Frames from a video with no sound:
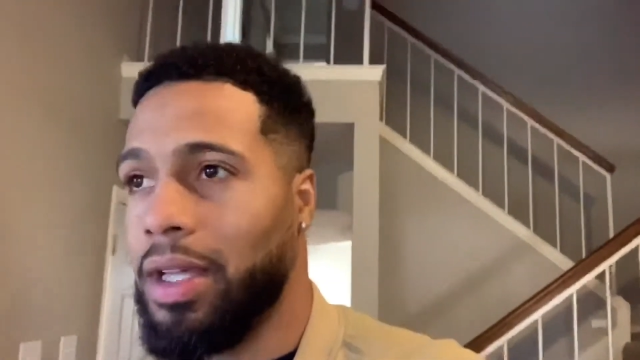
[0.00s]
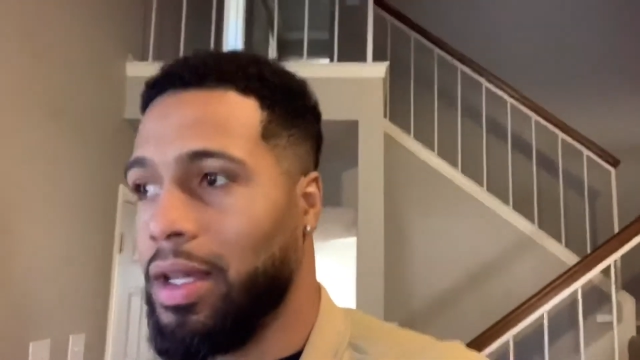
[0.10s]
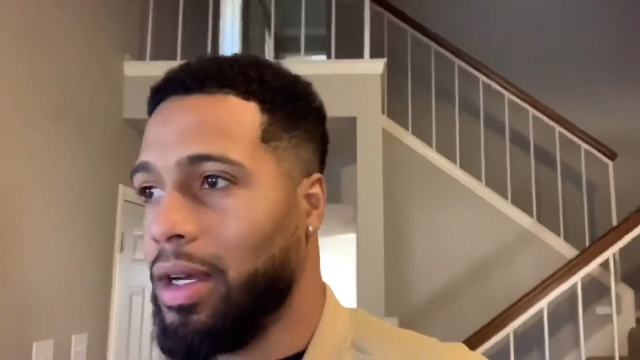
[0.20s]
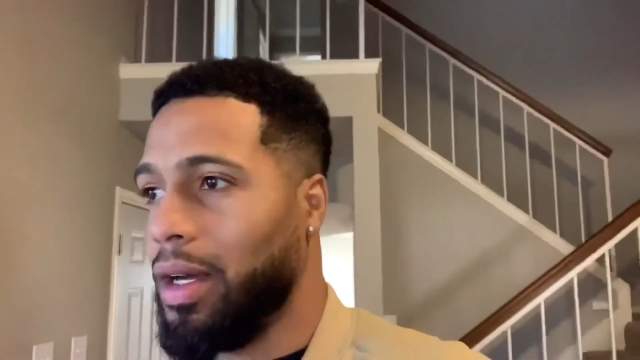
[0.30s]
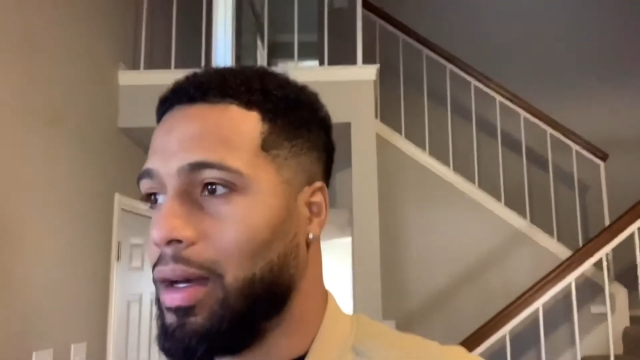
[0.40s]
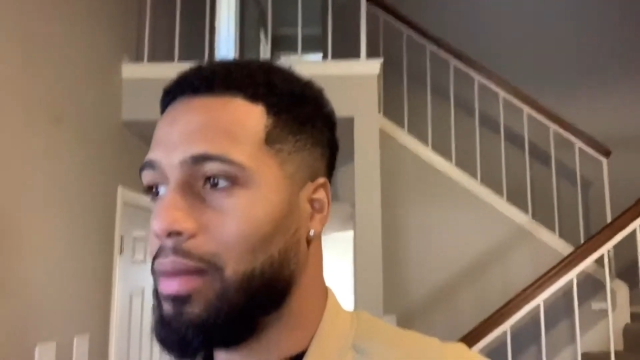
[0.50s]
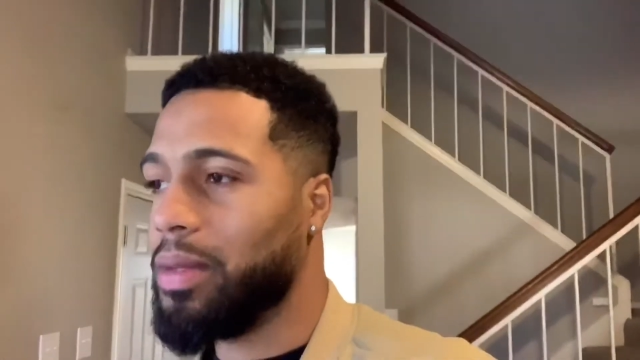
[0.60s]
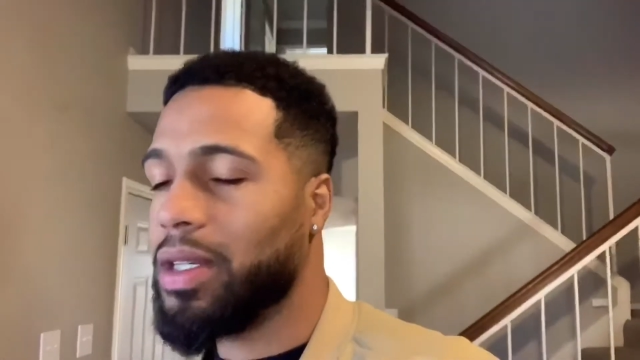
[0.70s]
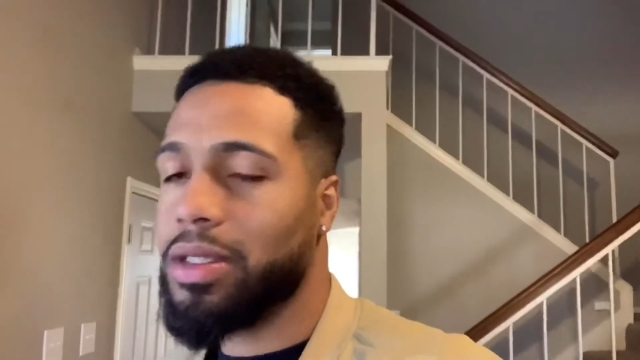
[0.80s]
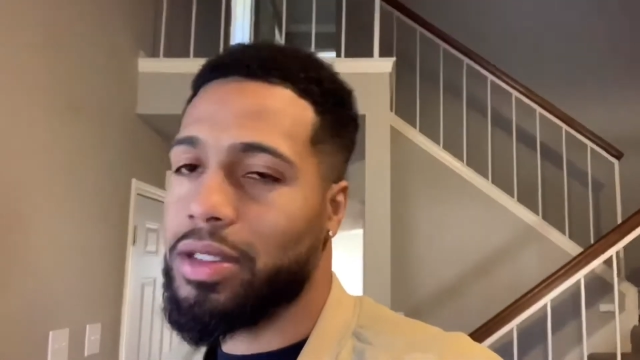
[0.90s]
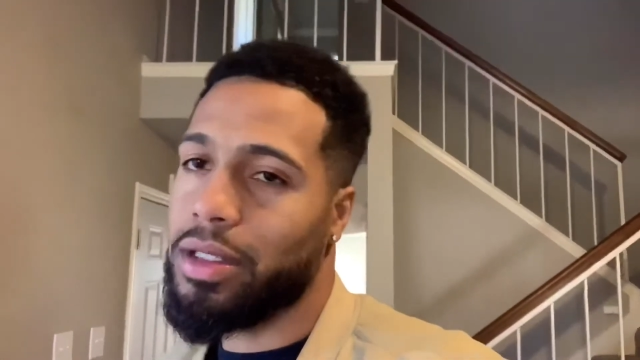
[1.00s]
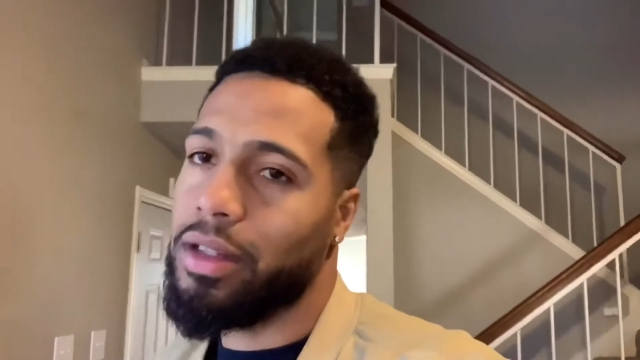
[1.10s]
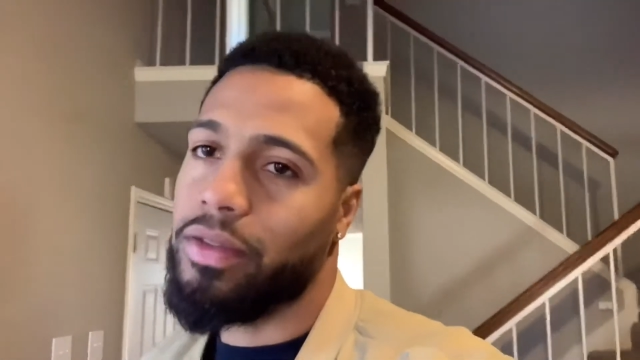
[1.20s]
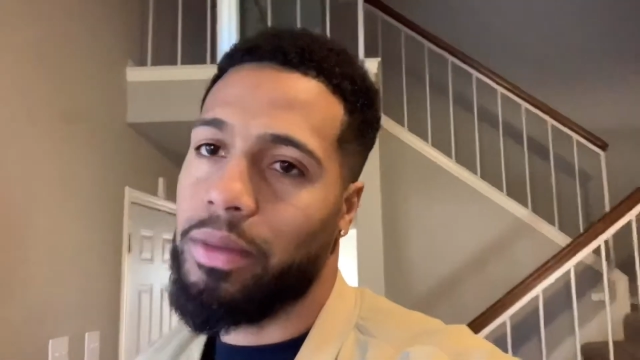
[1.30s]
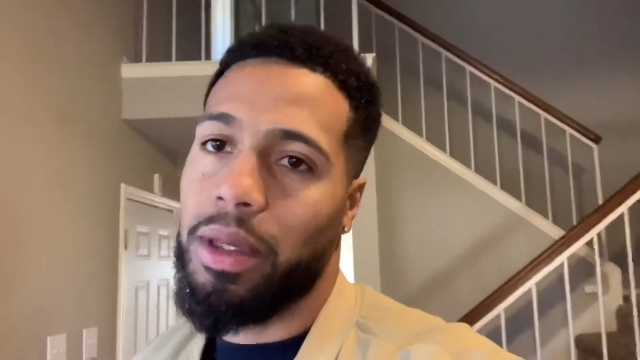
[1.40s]
um, because it's good
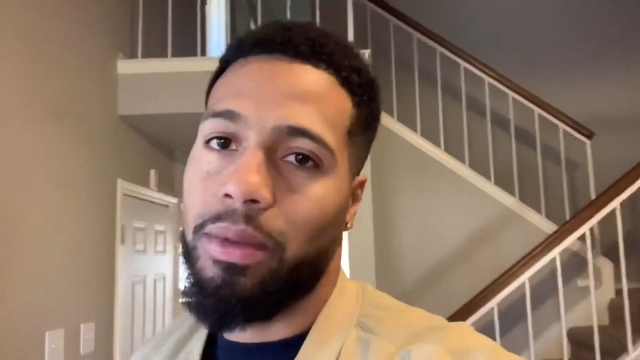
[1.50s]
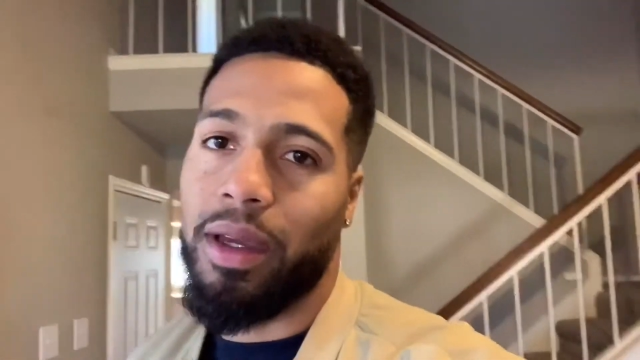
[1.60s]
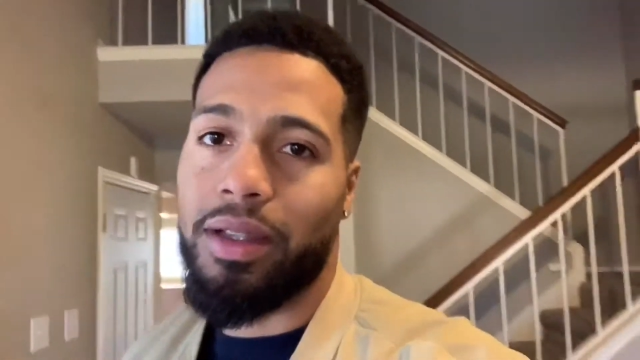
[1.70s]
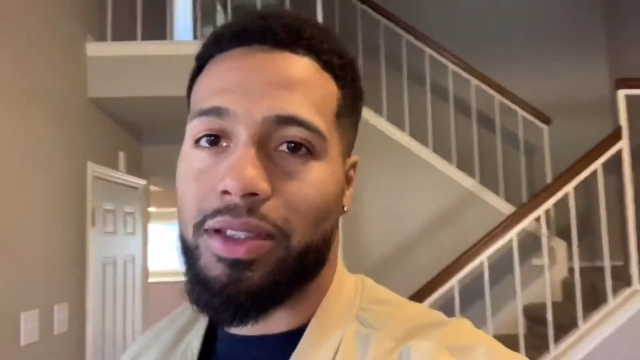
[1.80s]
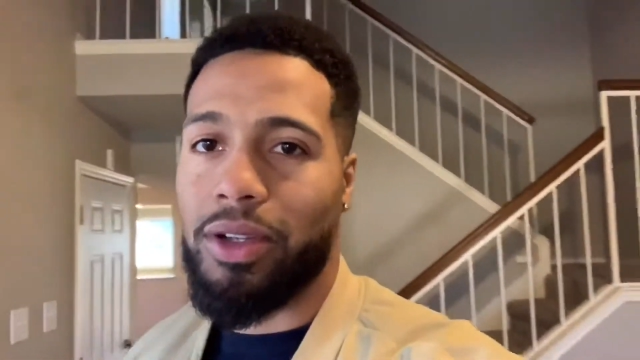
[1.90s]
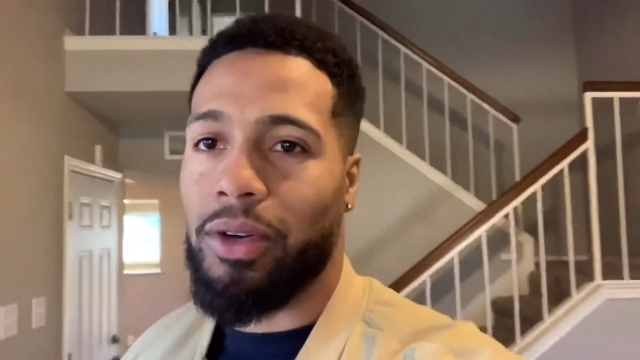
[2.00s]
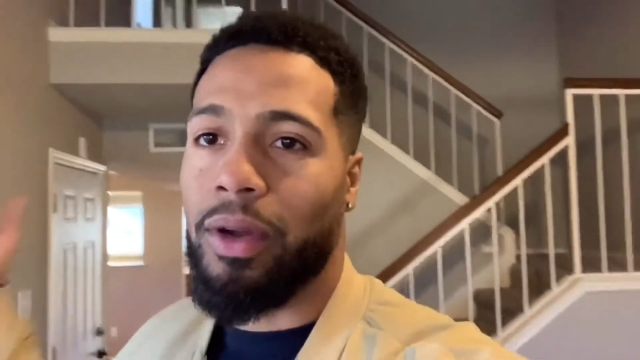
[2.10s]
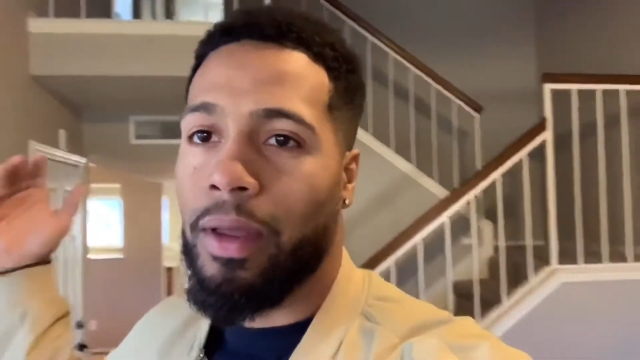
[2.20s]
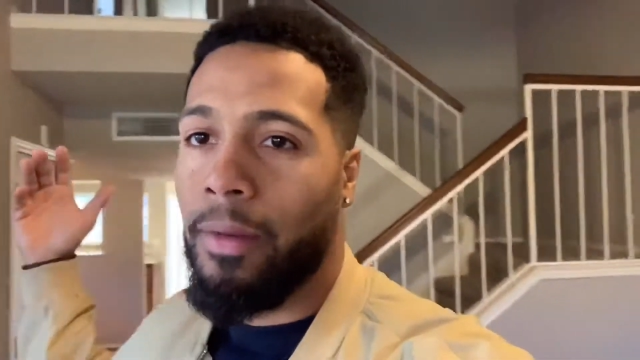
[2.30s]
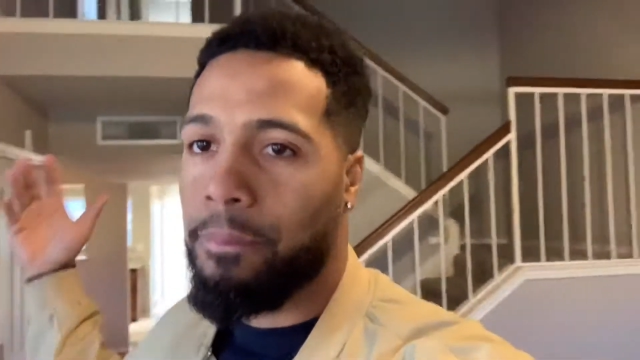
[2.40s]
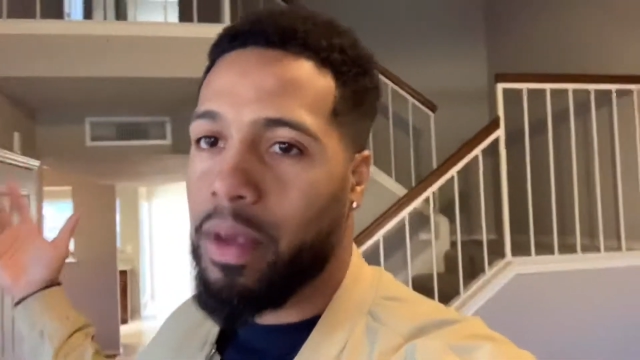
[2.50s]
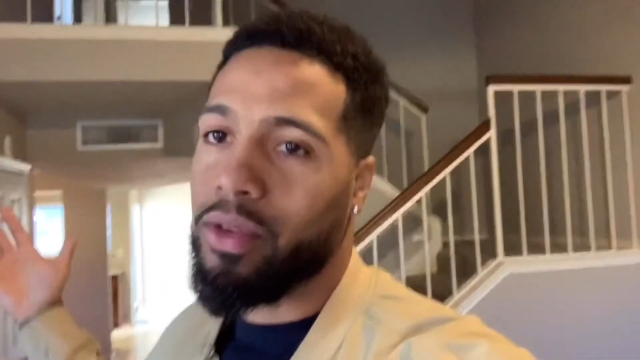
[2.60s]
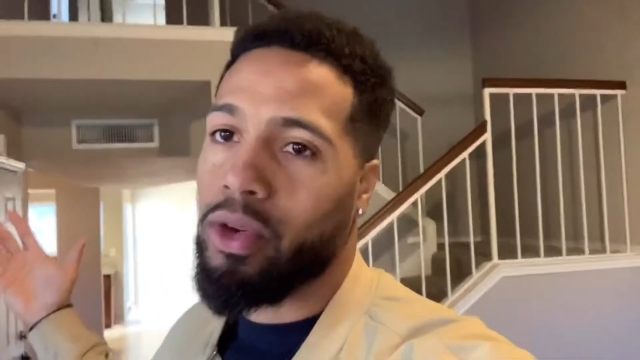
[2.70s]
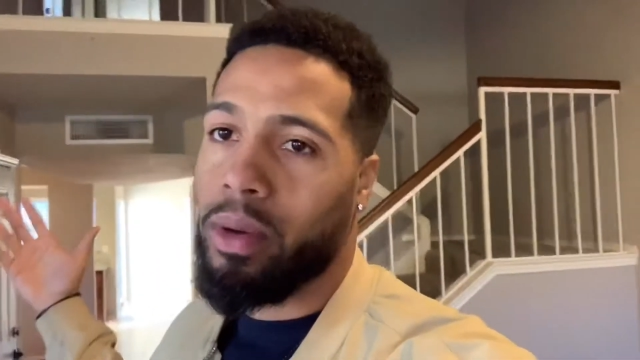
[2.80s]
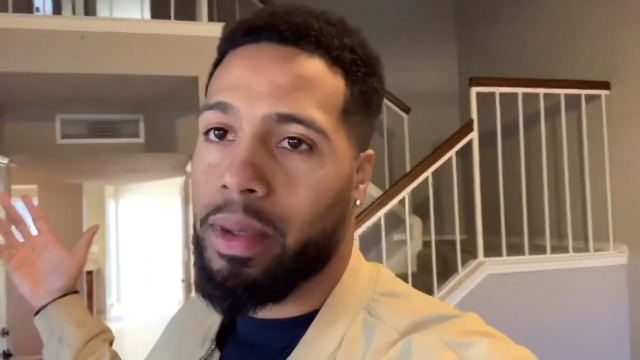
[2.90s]
for me, man. So even
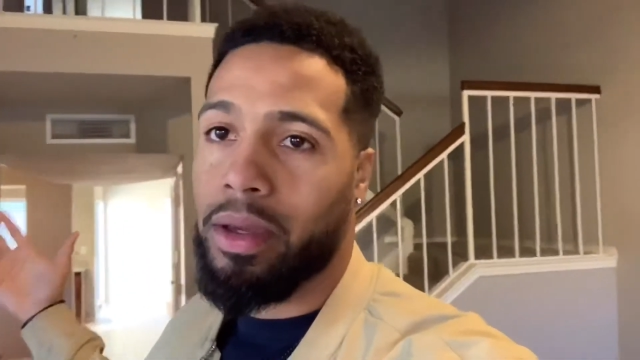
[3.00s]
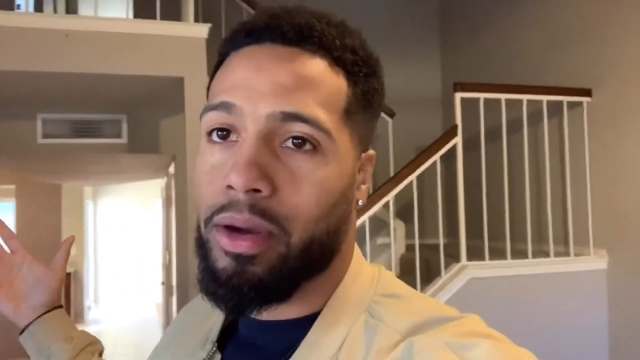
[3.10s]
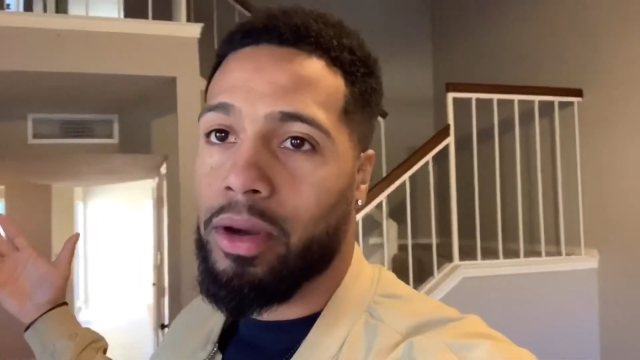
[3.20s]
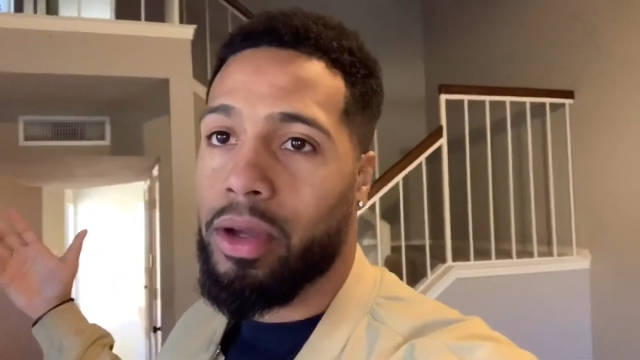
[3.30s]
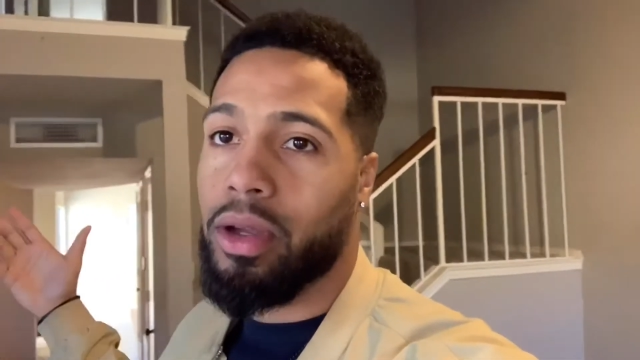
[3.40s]
though I'm here,